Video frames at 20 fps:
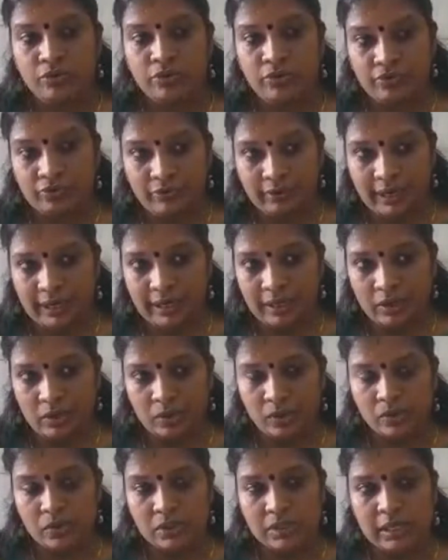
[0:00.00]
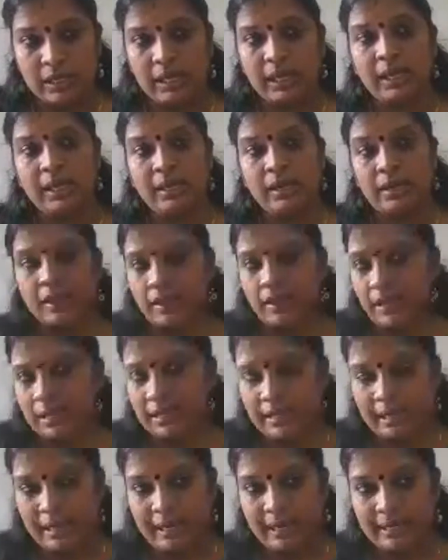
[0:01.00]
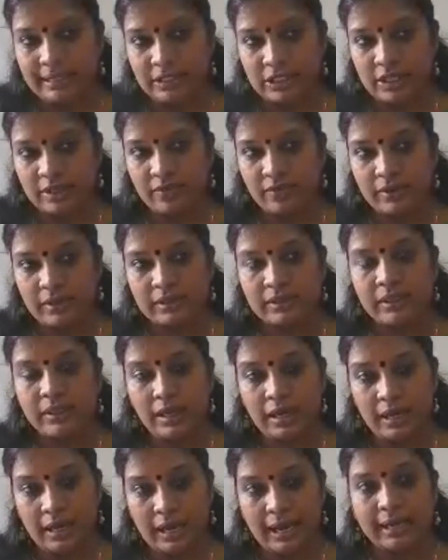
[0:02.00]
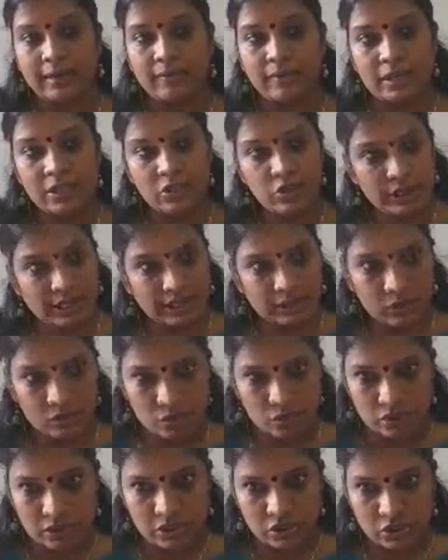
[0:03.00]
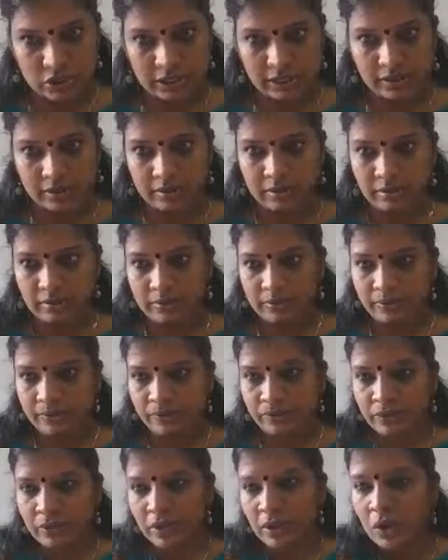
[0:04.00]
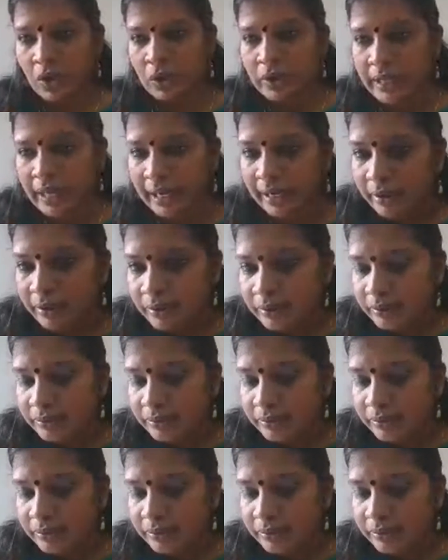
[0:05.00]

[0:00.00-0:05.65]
Vygotsky in connected with language acquisition. Okay.